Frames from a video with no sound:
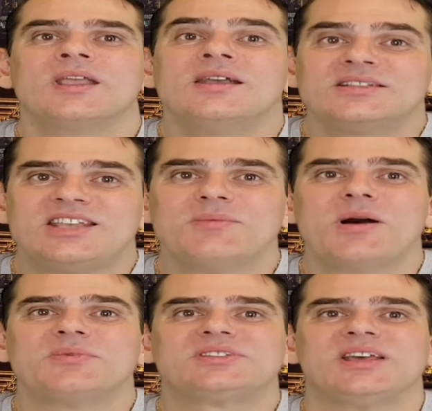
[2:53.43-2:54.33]
Tip
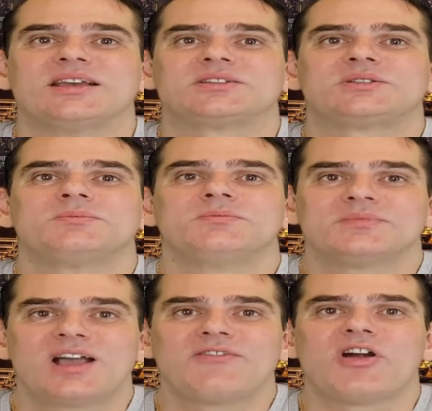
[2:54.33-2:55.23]
number six,
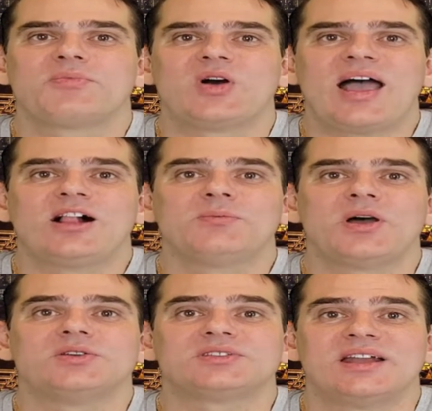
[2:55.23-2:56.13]
cover up your
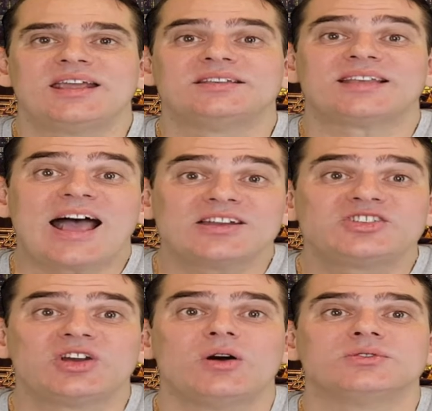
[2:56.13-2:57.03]
elbows, knees and
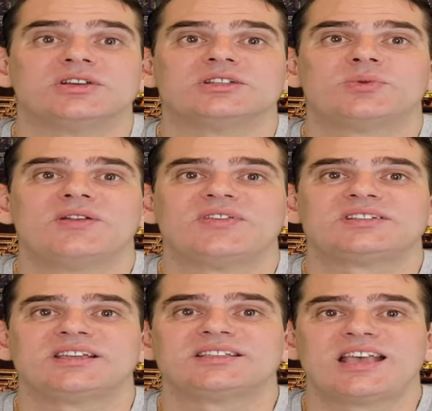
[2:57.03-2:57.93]
shoulders when
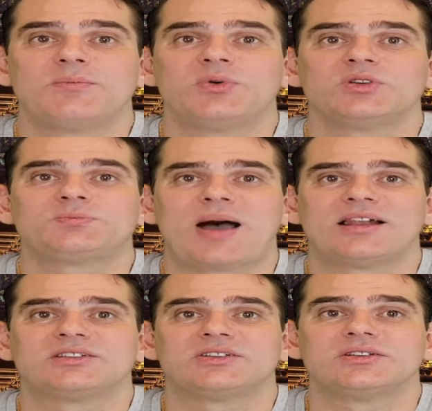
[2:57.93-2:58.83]
visiting temples,
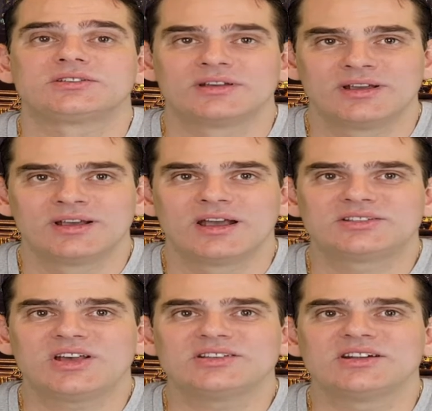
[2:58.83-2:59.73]
palaces and
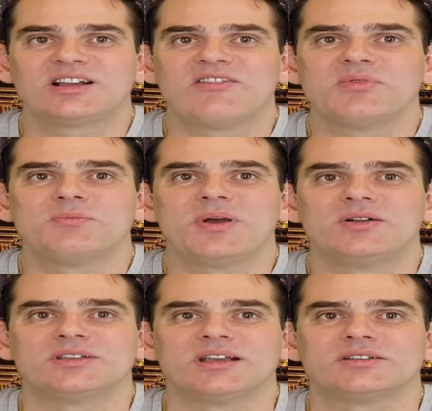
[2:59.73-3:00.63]
certain government
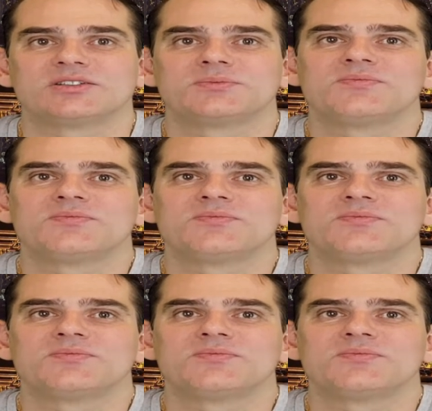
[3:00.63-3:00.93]
buildings.